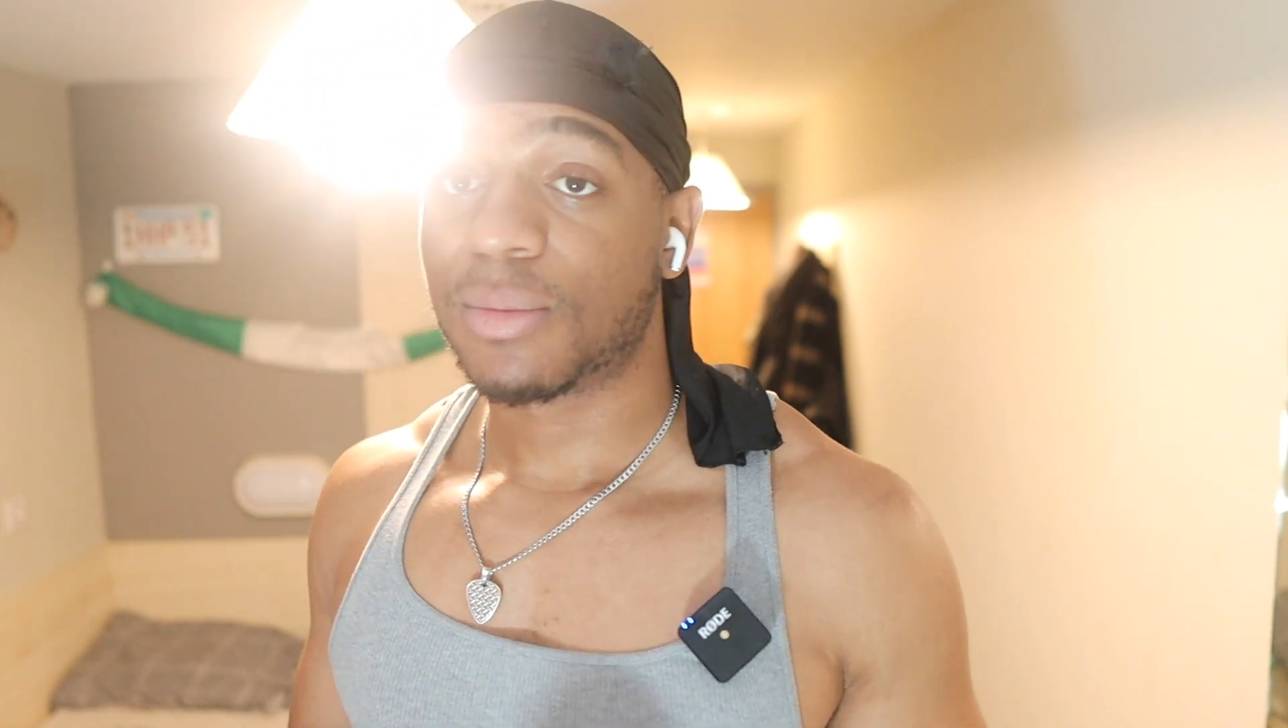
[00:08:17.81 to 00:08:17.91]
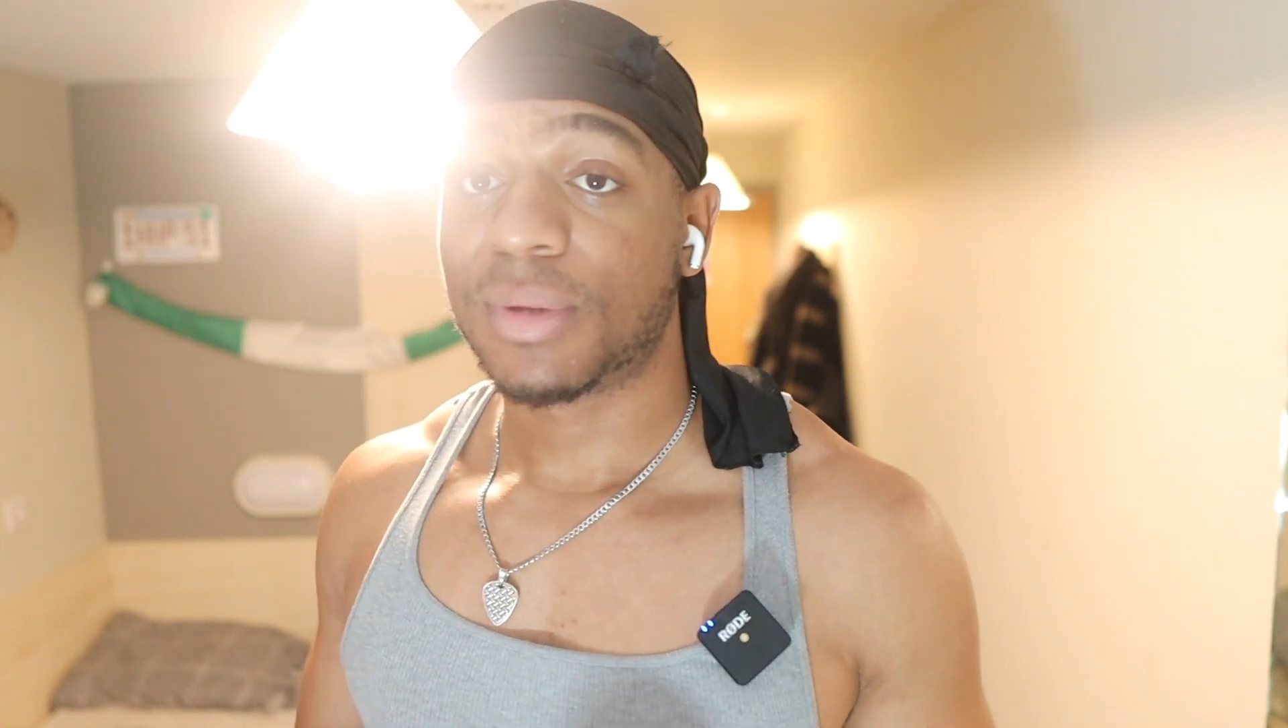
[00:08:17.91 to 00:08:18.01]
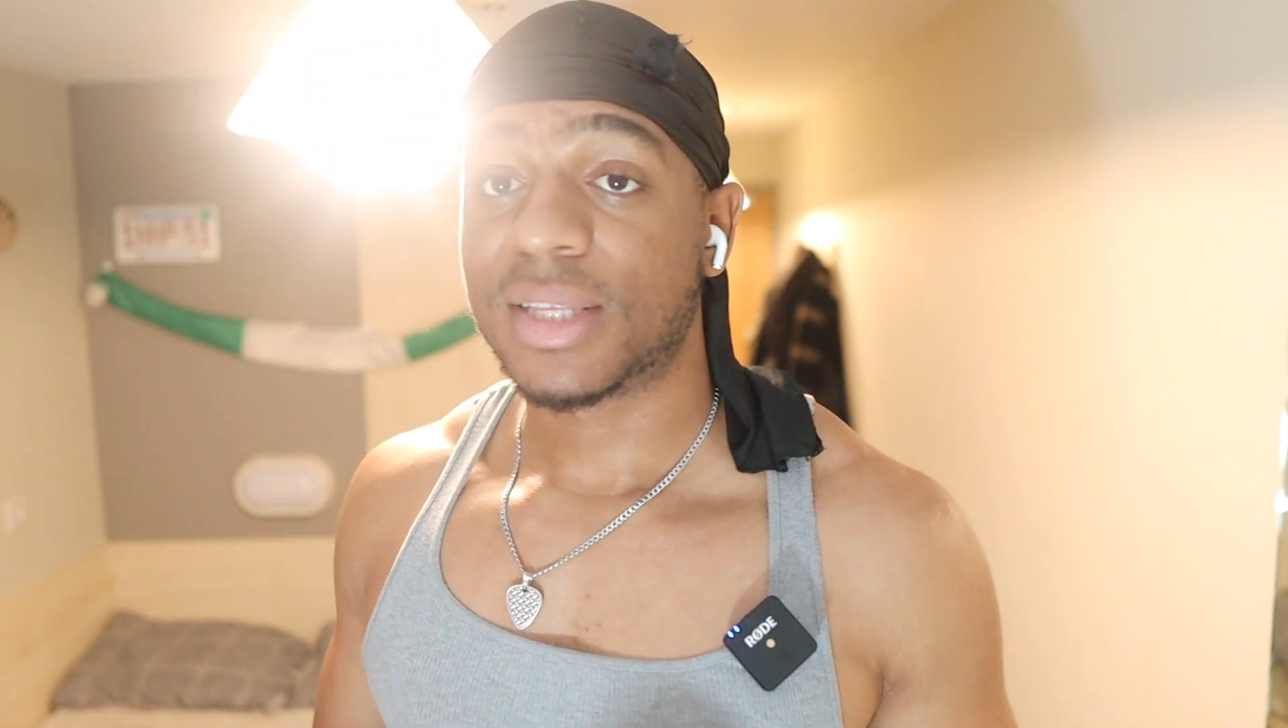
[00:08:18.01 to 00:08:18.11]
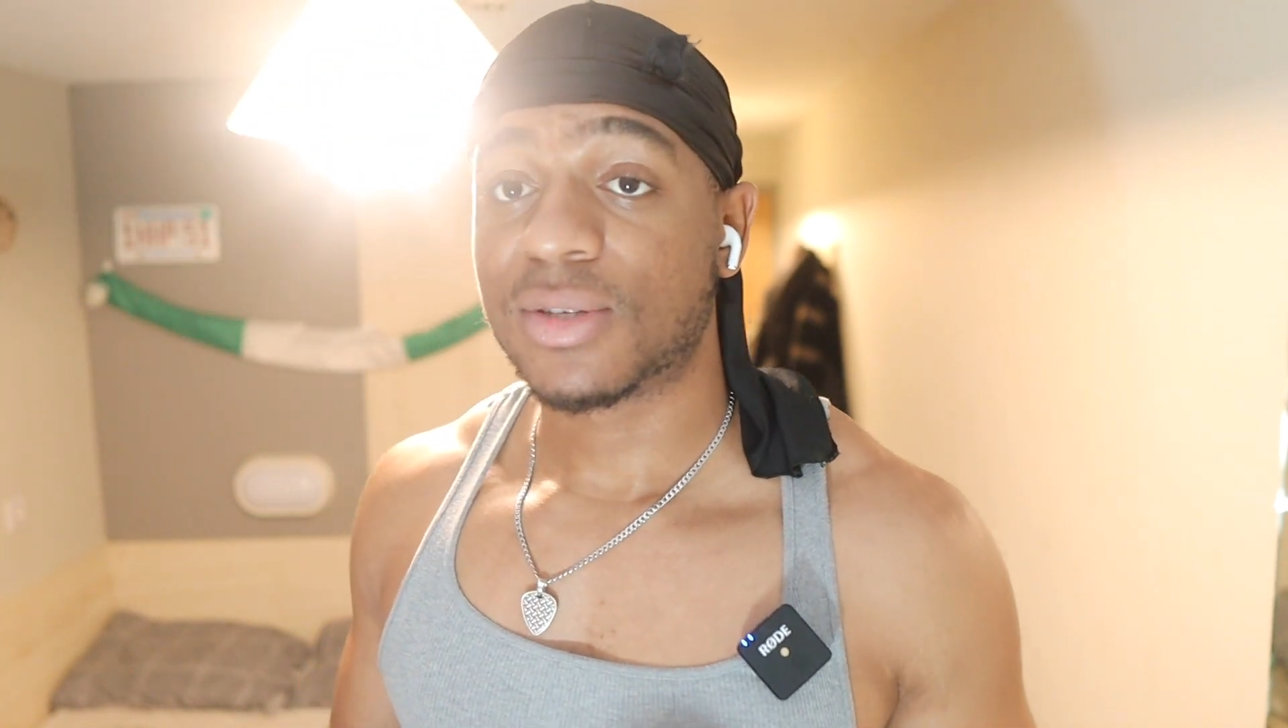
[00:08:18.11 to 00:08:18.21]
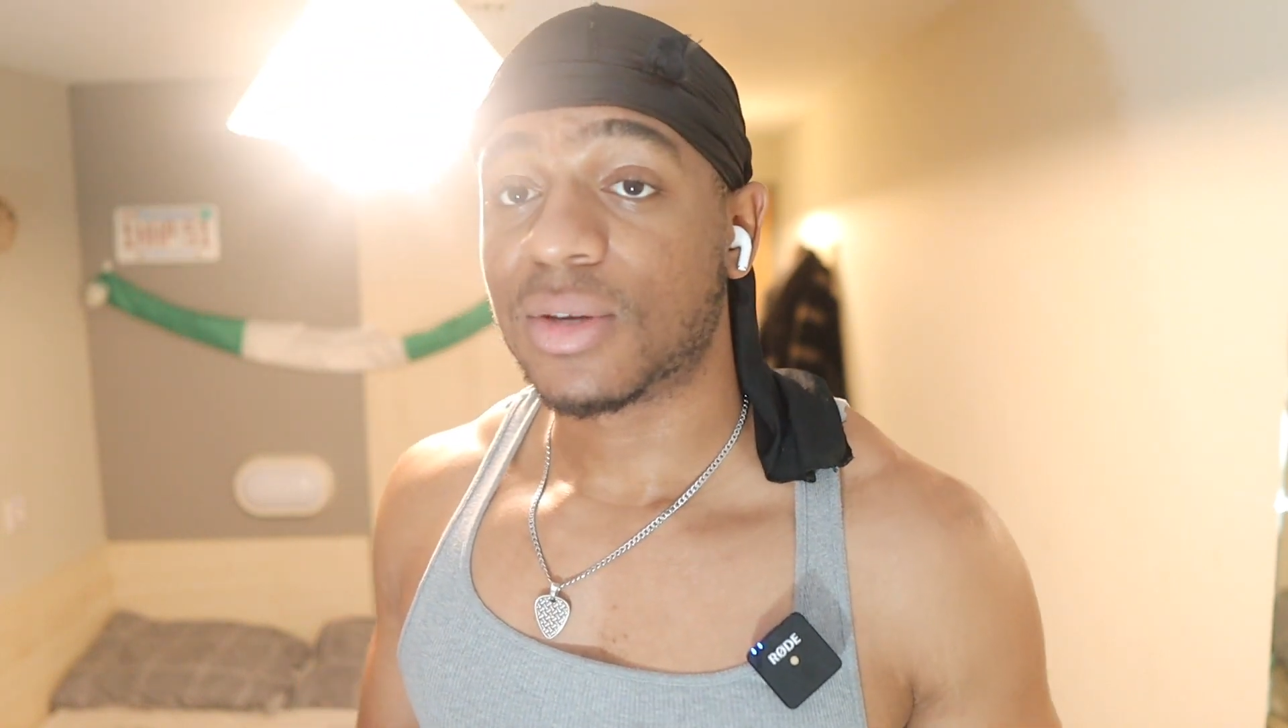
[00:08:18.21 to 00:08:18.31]
all.
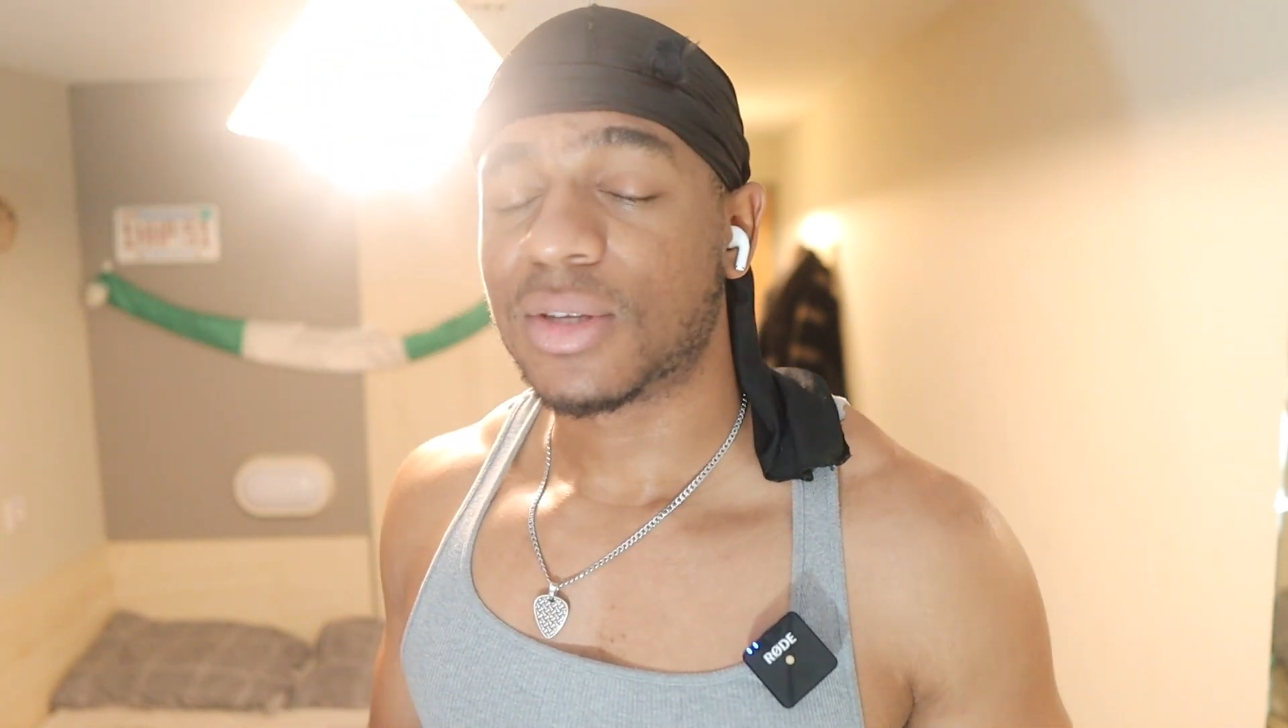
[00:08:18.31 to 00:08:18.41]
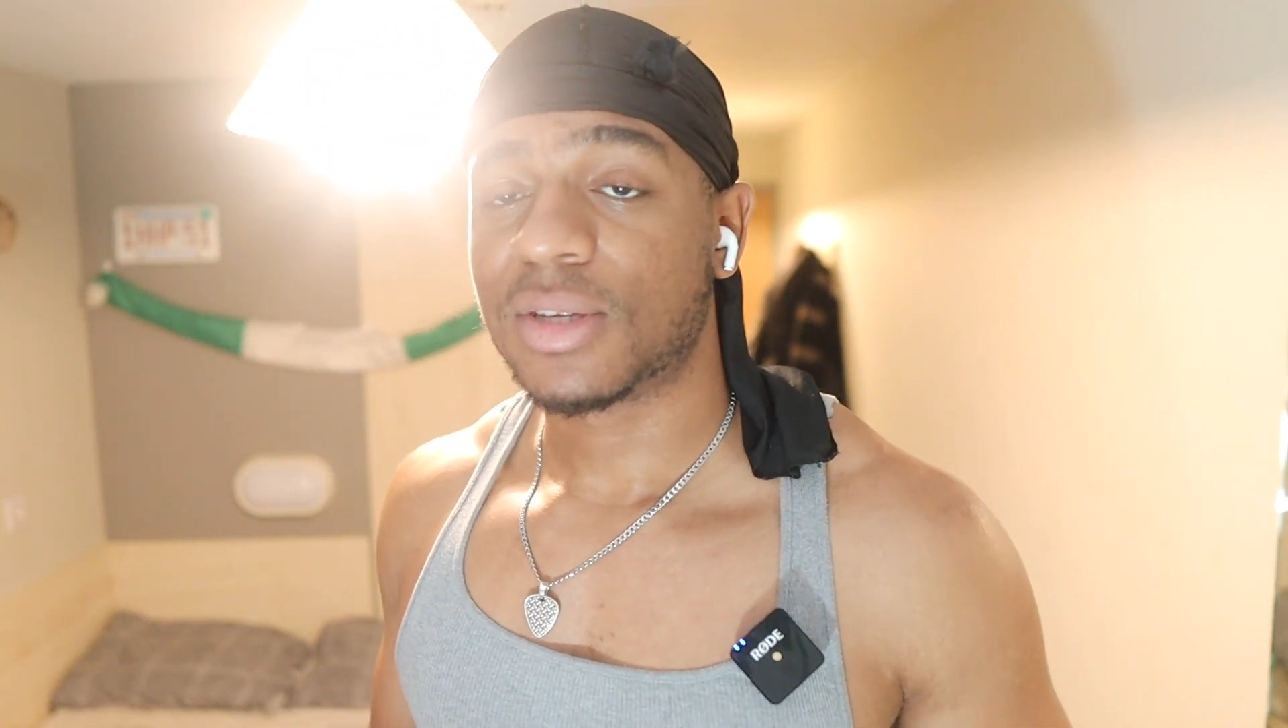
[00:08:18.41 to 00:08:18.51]
That, that's all.